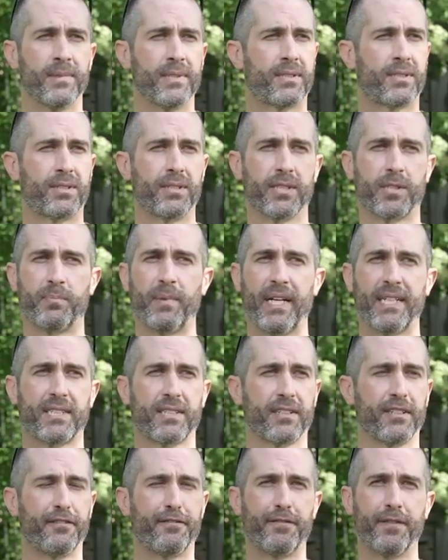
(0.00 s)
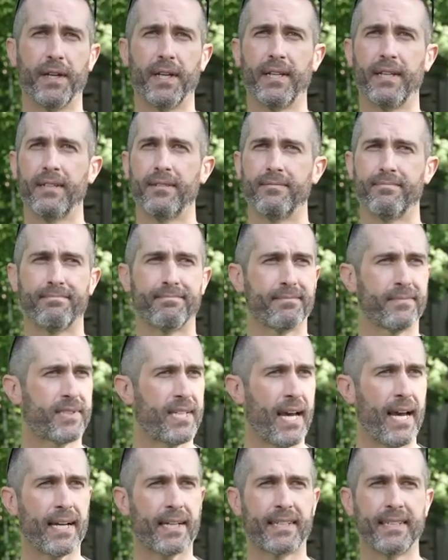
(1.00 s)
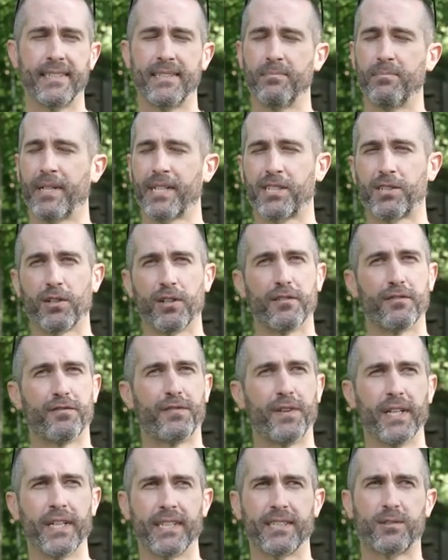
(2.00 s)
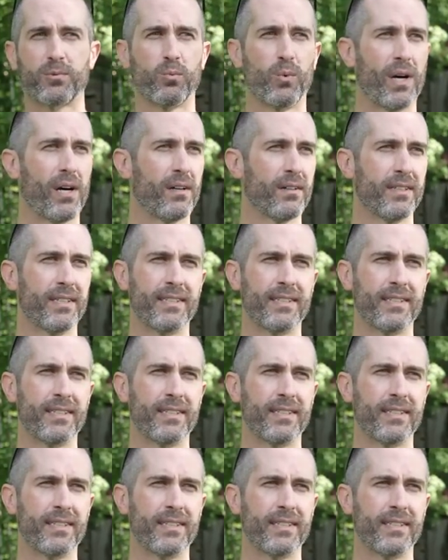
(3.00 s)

It's just basically fit it, tack it, make sure it fits, weld